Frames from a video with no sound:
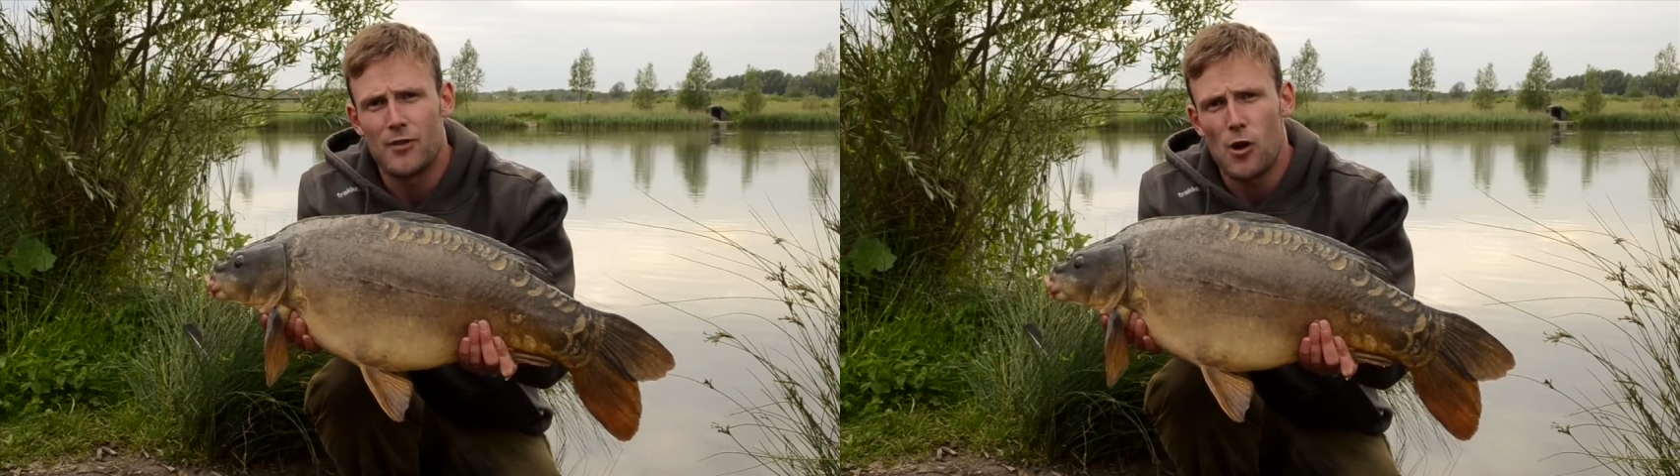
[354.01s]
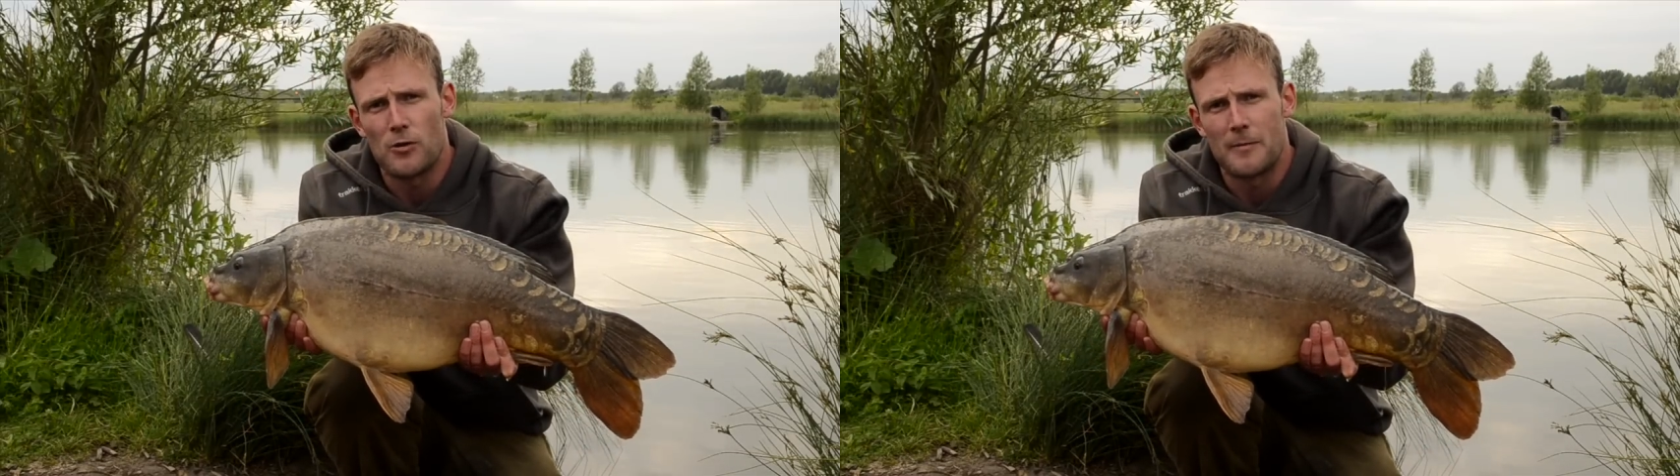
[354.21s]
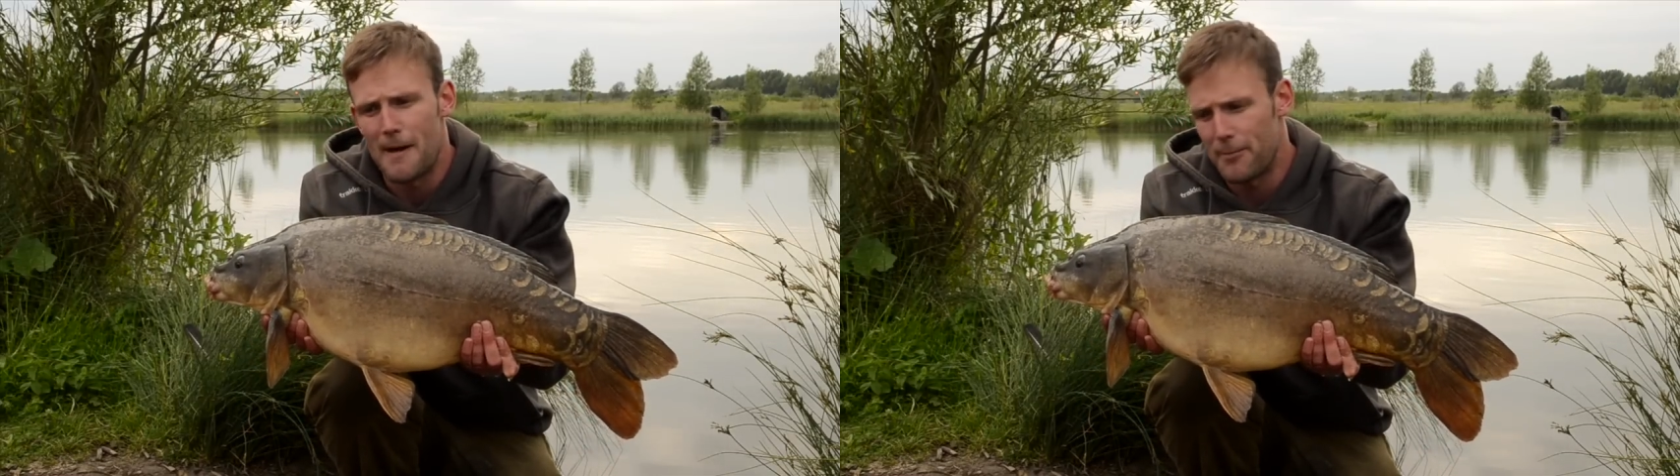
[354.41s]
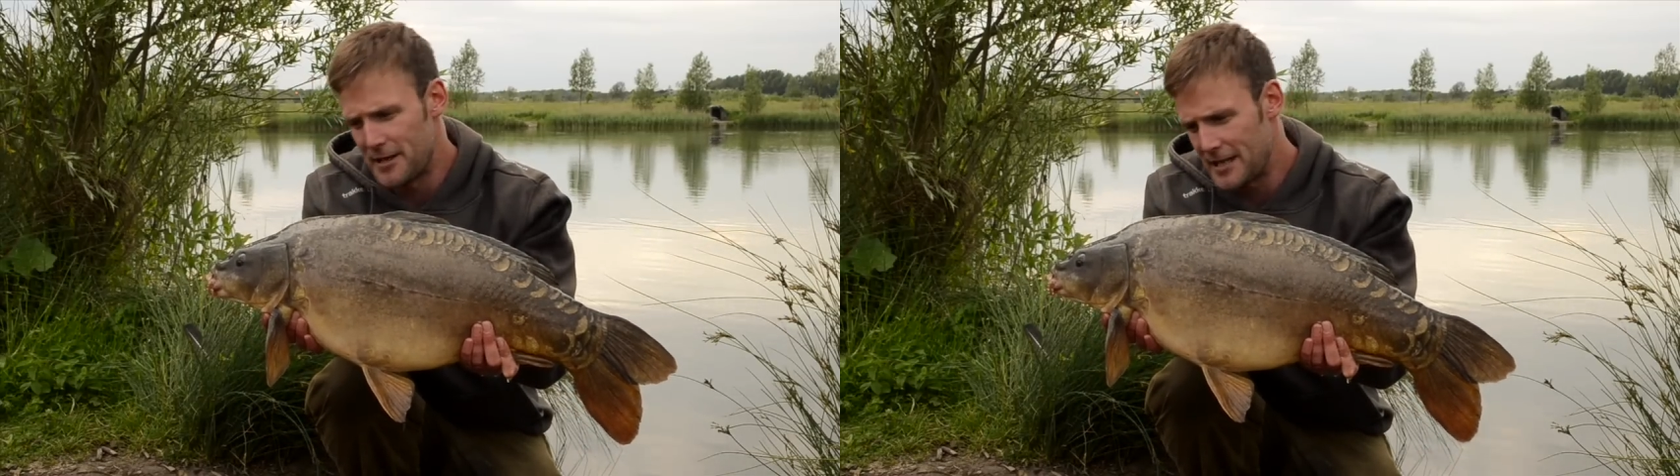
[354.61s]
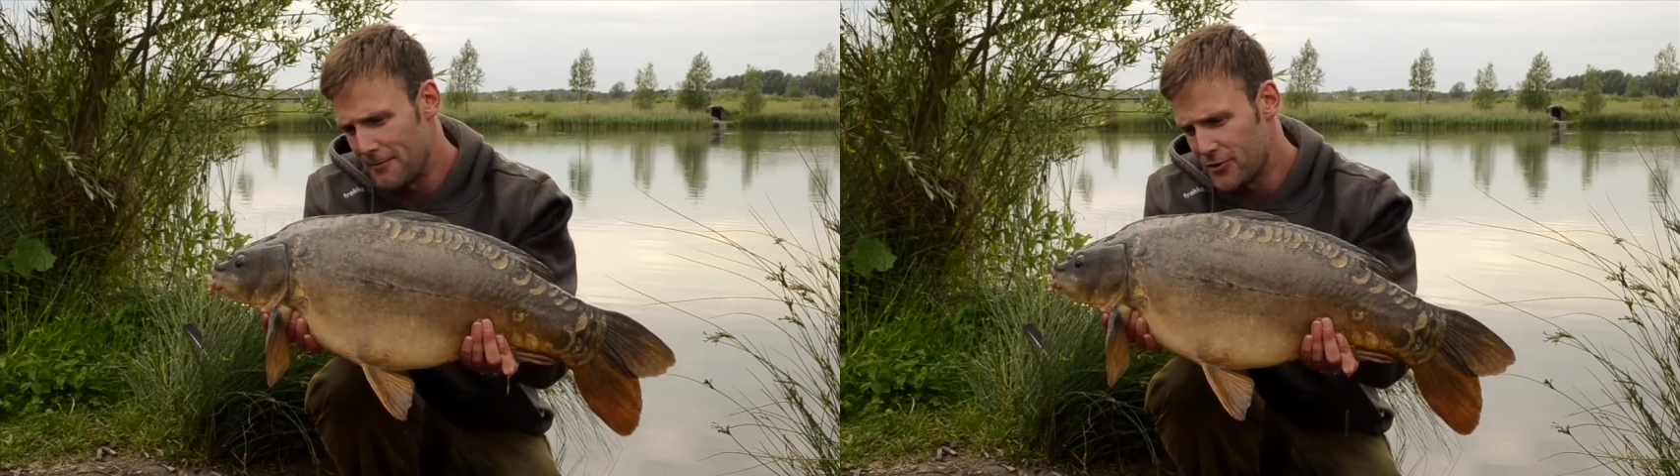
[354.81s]
called him up and
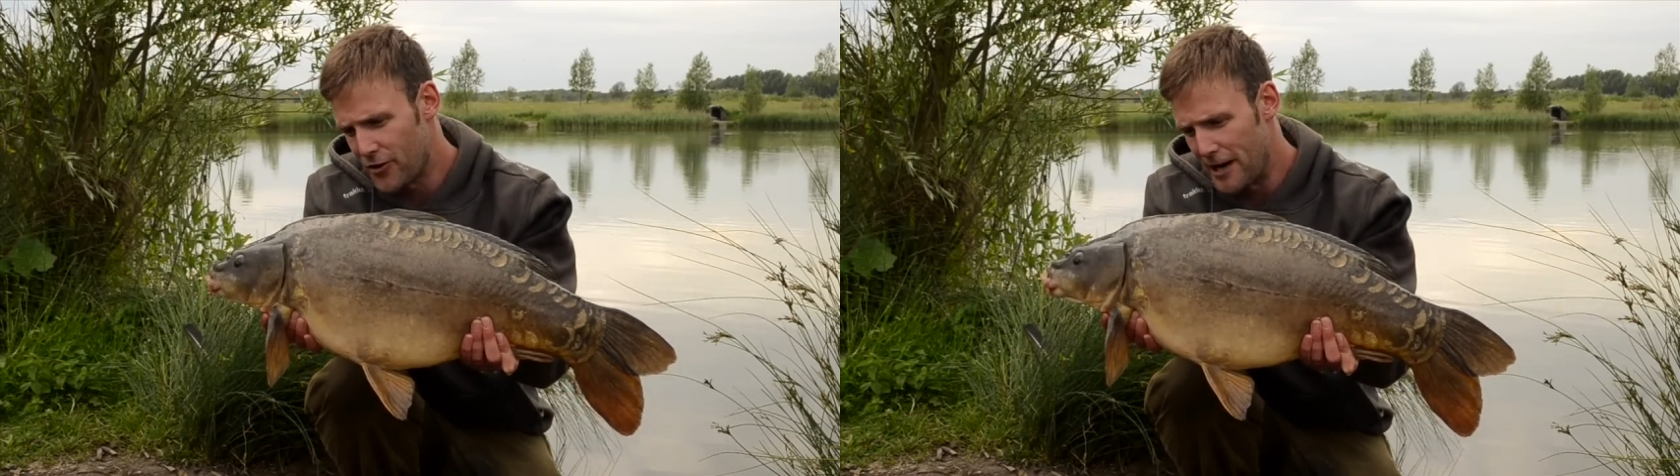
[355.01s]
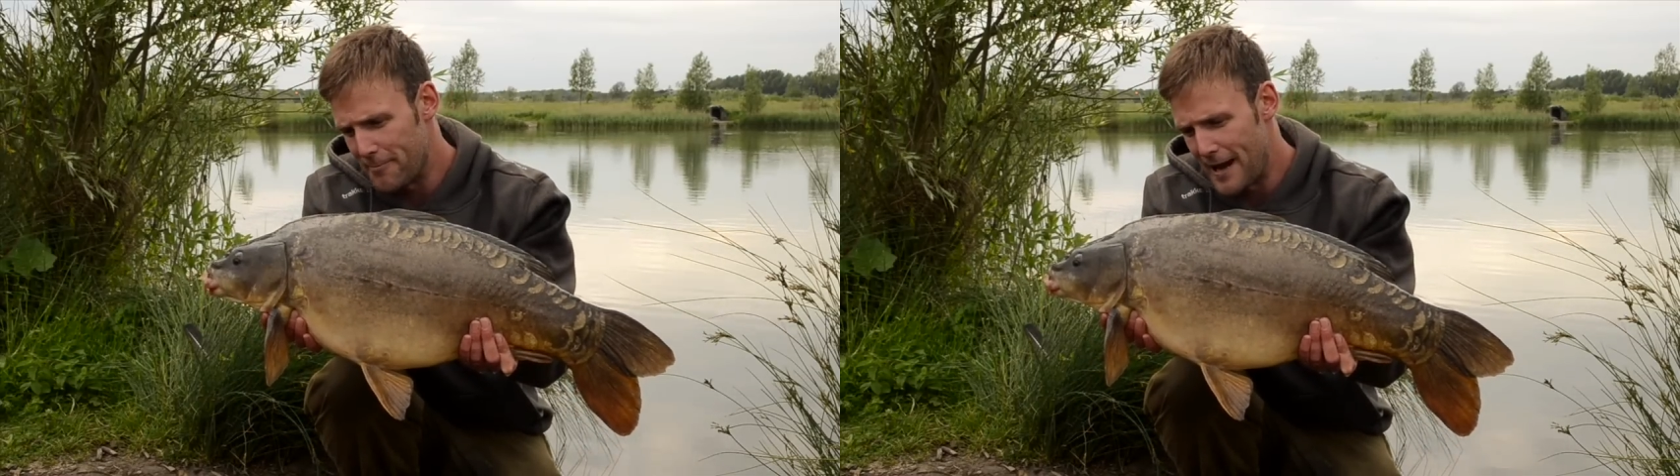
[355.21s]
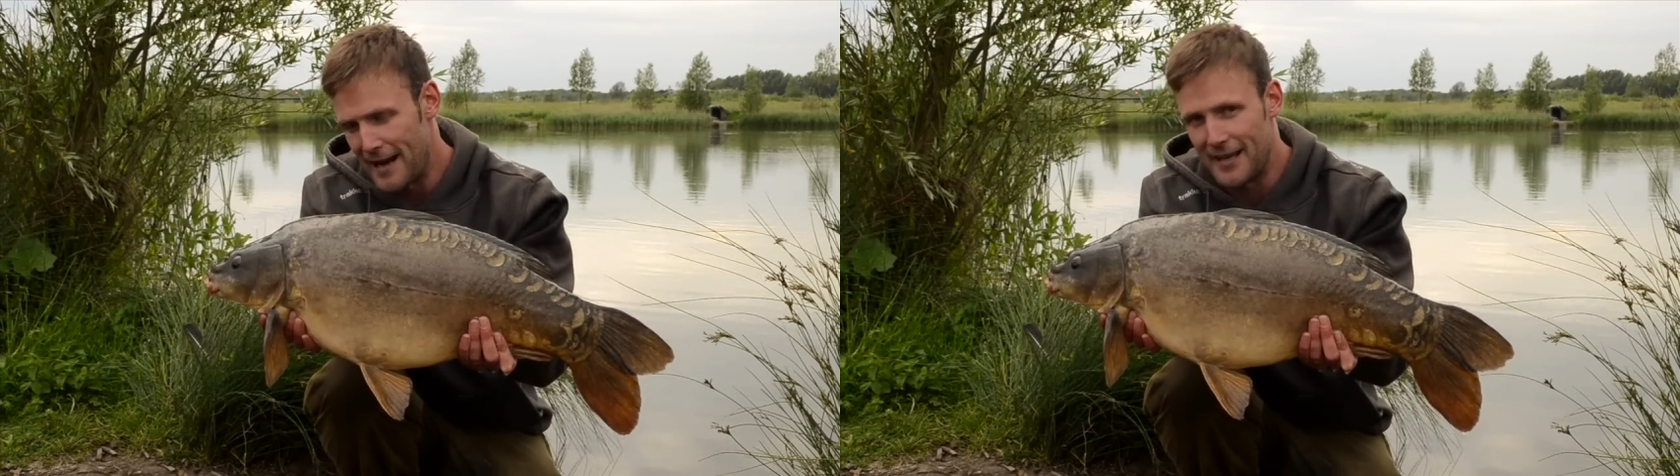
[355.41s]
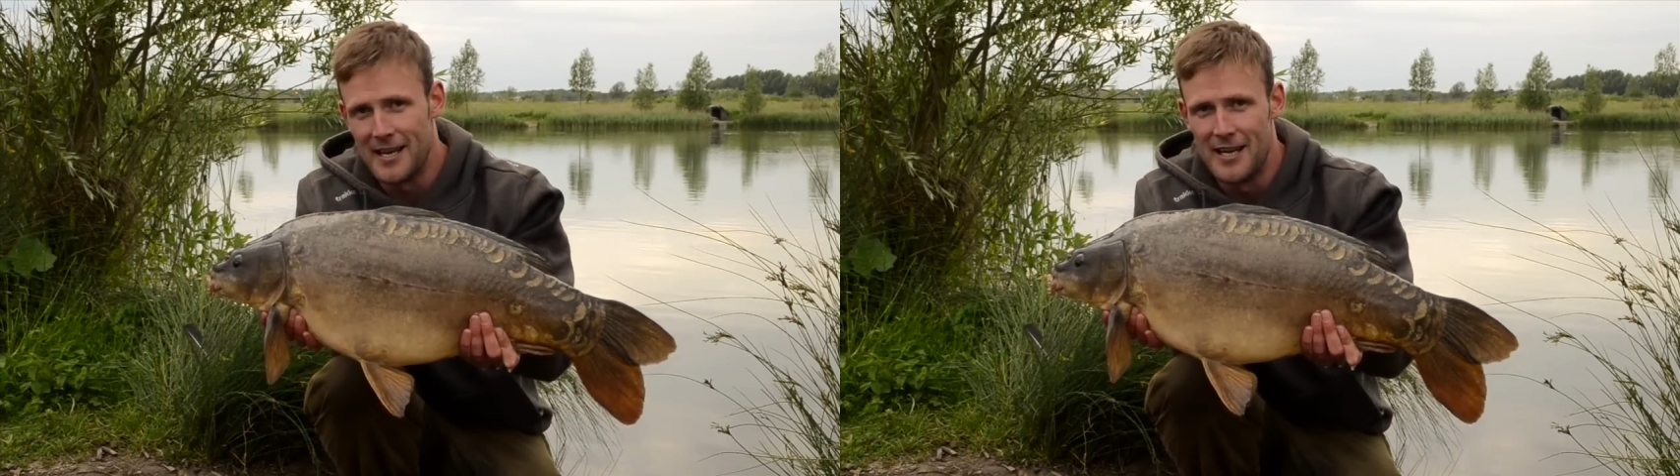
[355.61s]
he's come straight back